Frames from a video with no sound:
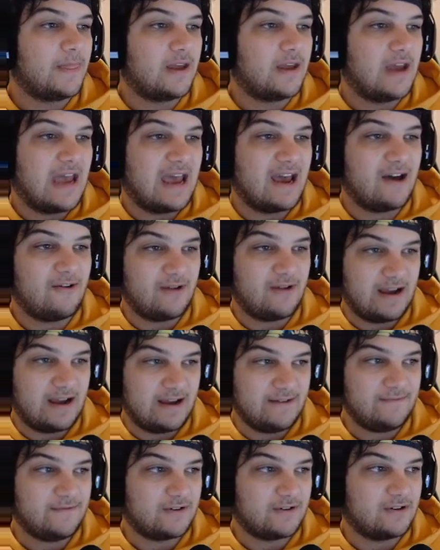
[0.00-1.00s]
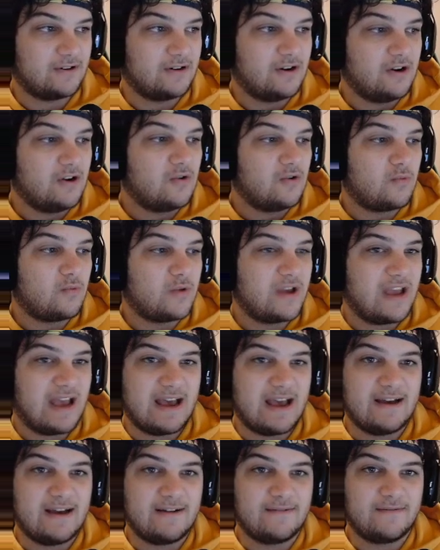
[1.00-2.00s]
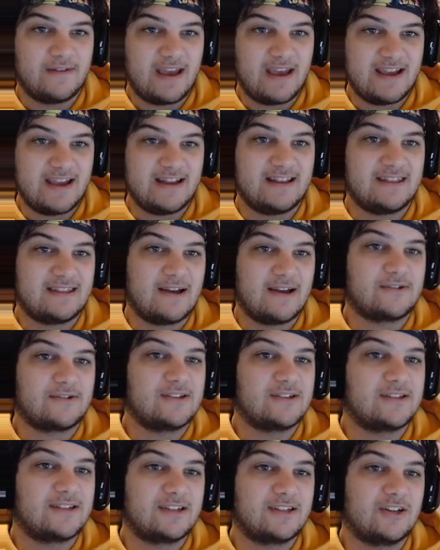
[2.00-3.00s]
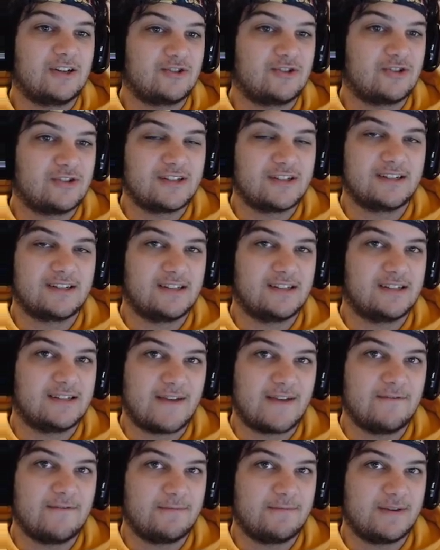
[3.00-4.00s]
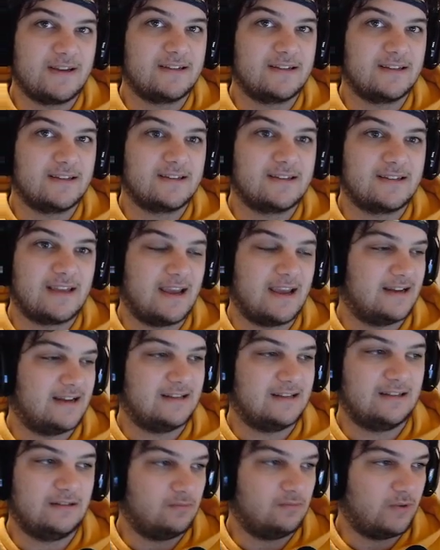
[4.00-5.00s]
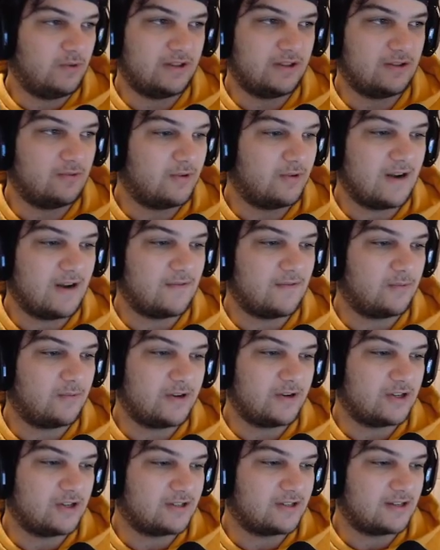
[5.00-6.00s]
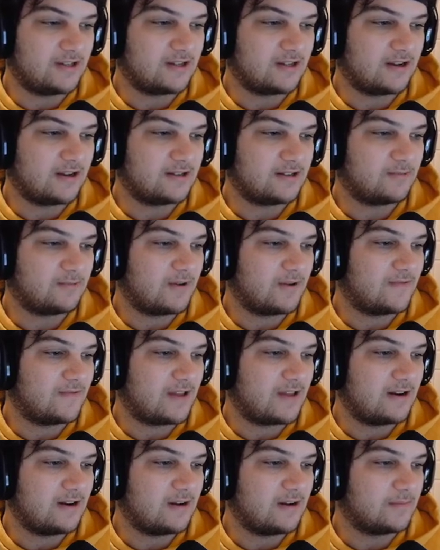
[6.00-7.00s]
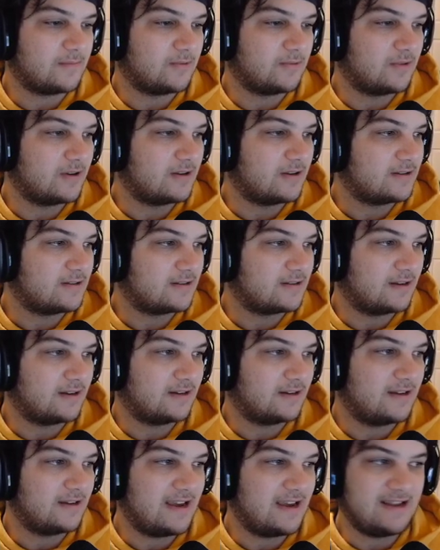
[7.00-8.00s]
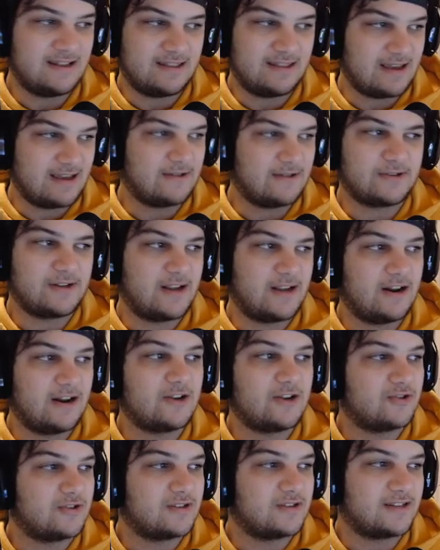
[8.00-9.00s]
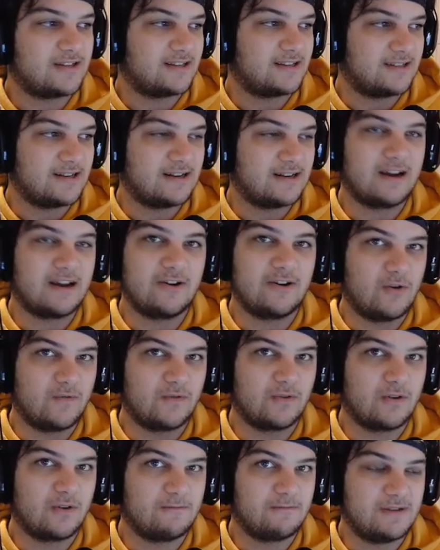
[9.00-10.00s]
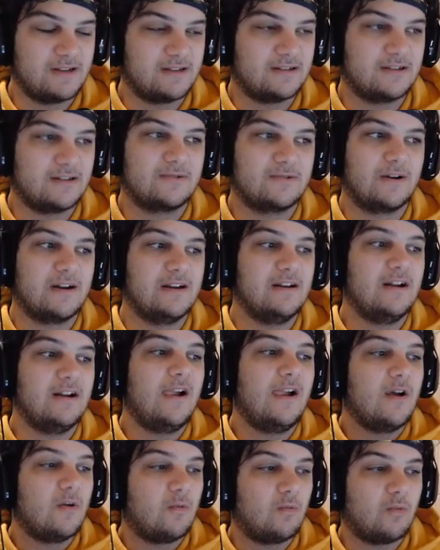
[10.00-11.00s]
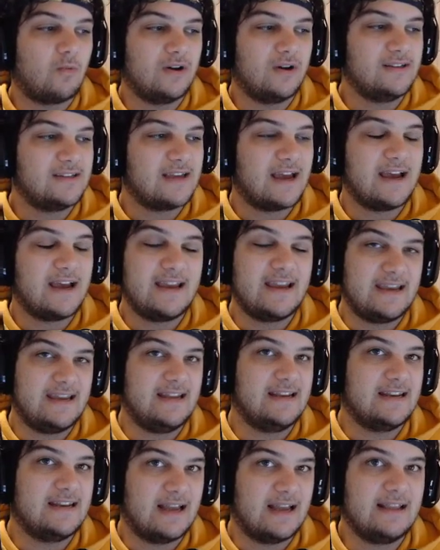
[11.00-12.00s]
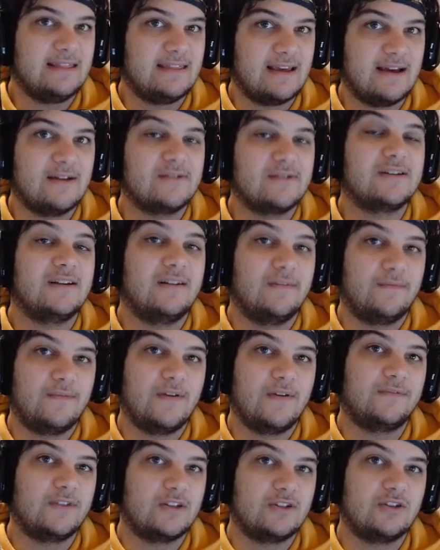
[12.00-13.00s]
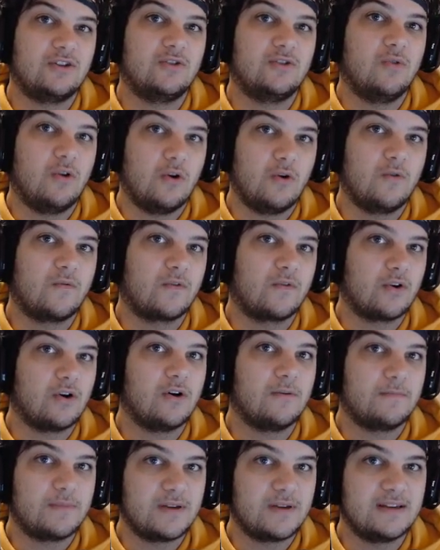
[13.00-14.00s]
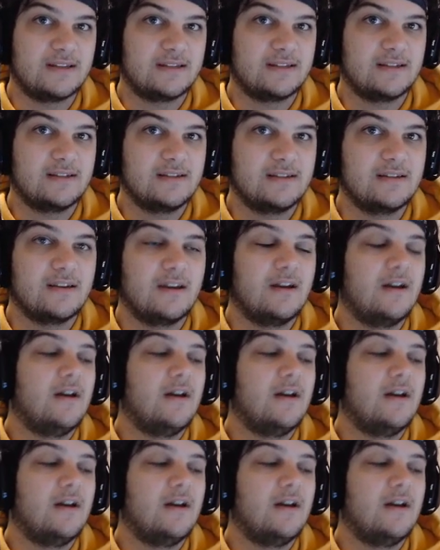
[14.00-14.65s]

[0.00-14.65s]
however, we have 8,667 pieces, and with the whatever we just discussed, whatever that number was, 8,869 overall pieces, right? Once I hit 9,052 overall pieces,